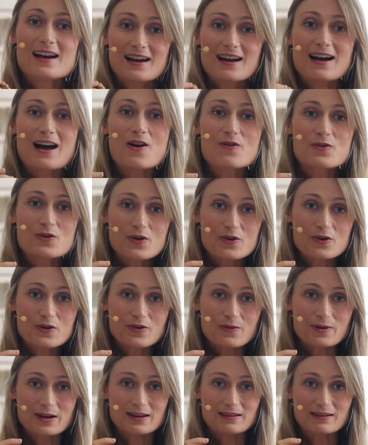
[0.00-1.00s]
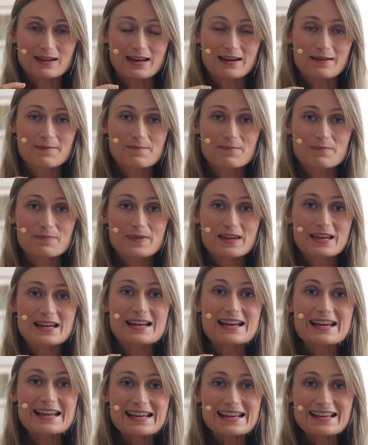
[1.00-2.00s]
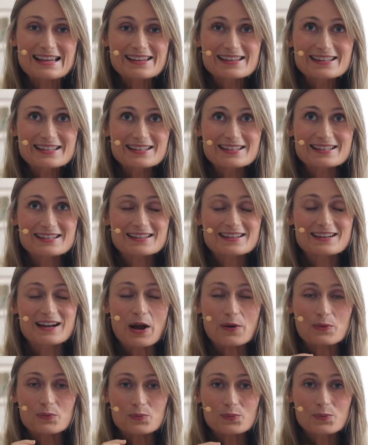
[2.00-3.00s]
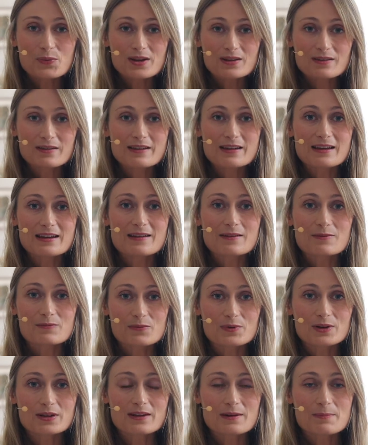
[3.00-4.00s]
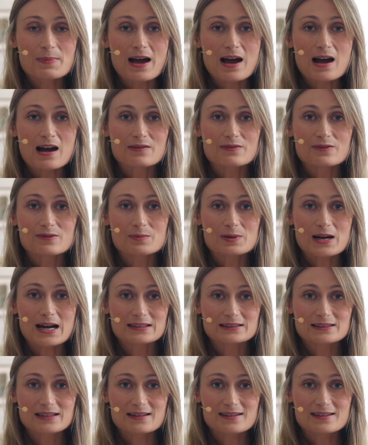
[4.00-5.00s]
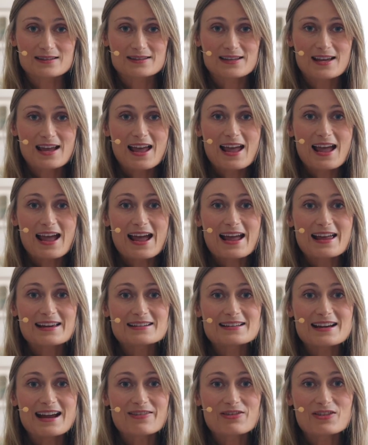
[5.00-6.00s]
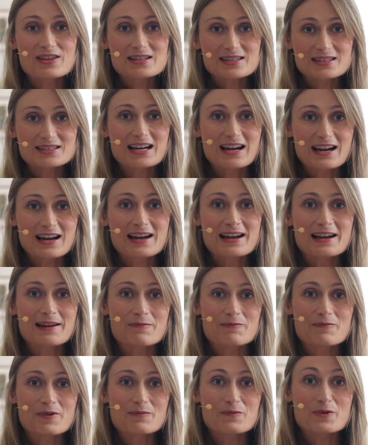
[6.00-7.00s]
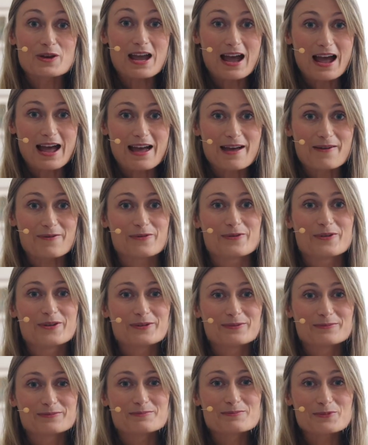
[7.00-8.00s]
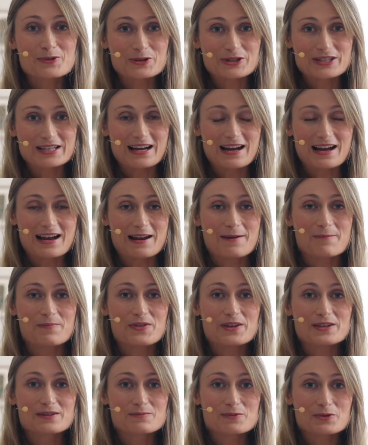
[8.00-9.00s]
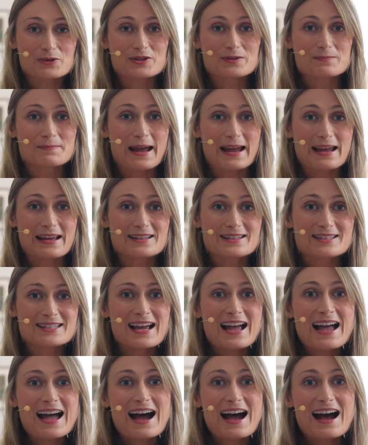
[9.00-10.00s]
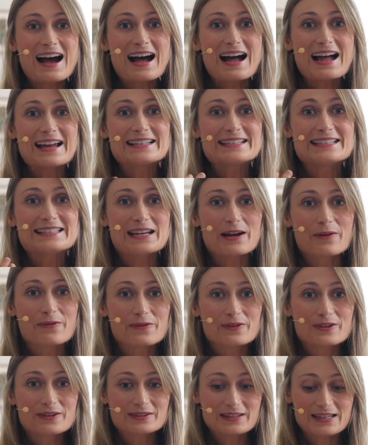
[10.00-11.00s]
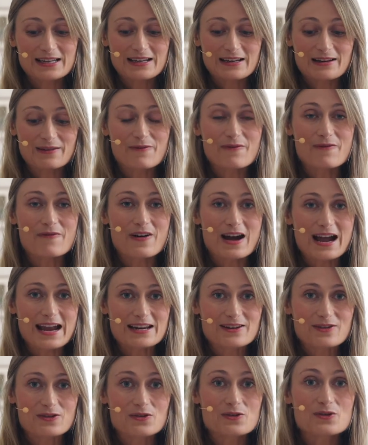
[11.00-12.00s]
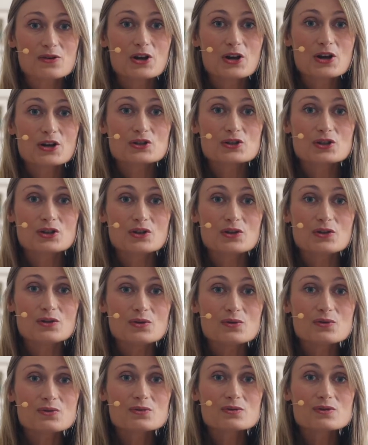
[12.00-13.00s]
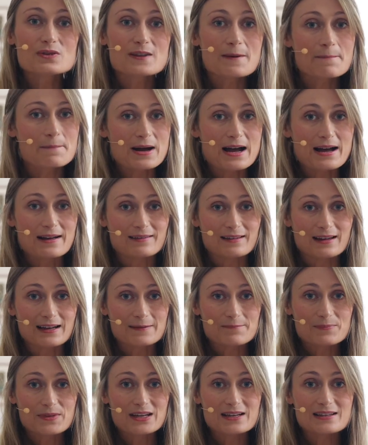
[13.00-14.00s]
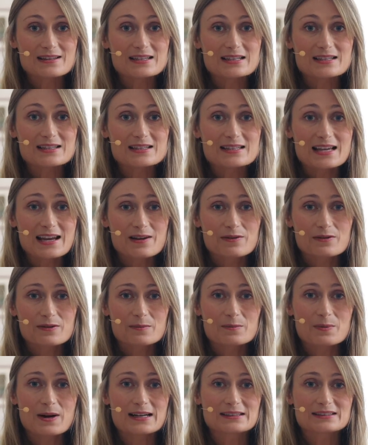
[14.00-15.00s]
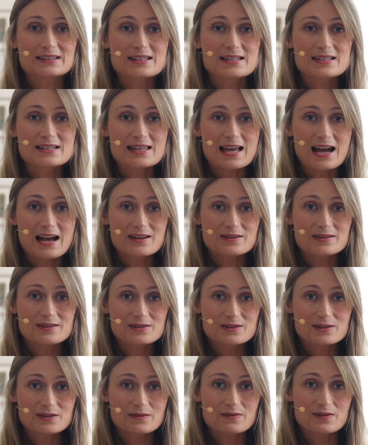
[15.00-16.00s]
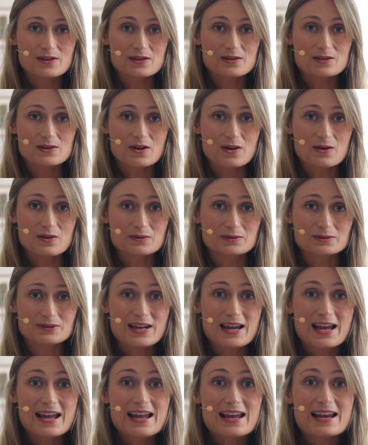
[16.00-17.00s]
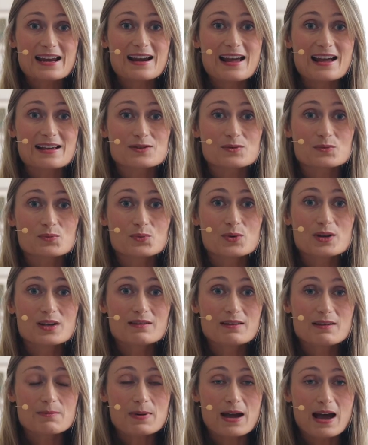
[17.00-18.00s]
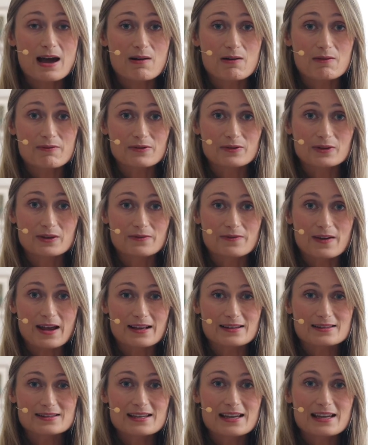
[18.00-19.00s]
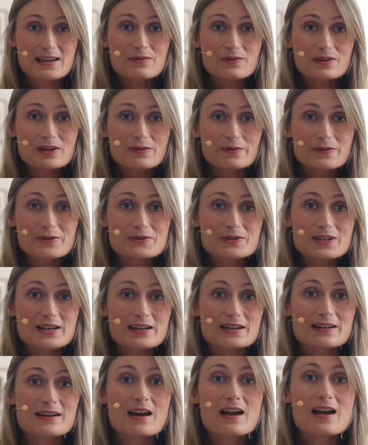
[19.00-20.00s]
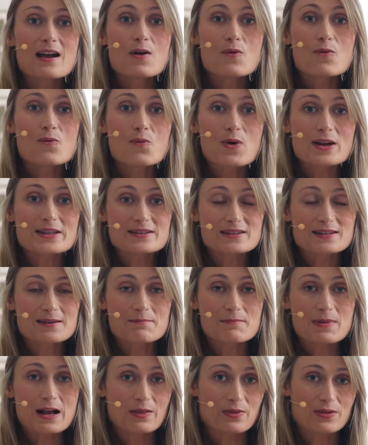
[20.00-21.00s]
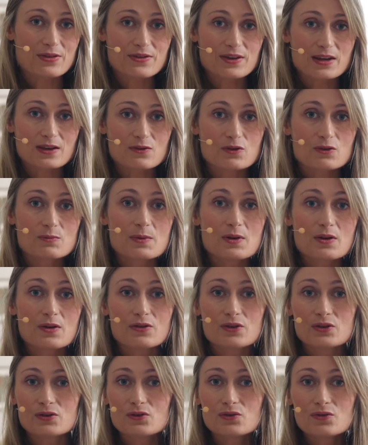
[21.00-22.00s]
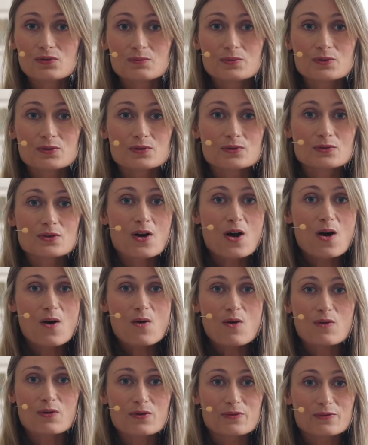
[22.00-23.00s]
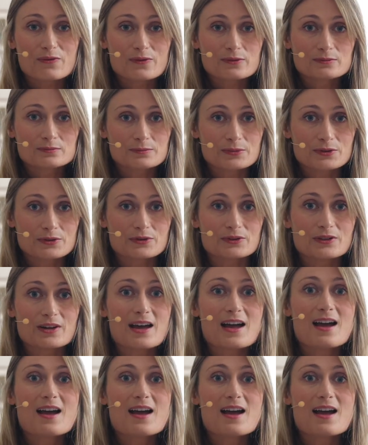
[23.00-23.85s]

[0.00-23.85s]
I'll go quickly. It is a really, really powerful practice. And at this time, when we have more time, there's more space, I definitely invite you to use the mala. It is a sacred practice, thousands of years old. It has really powerful effects. Even if you did it once a month, it could be on the new moon or the full moon.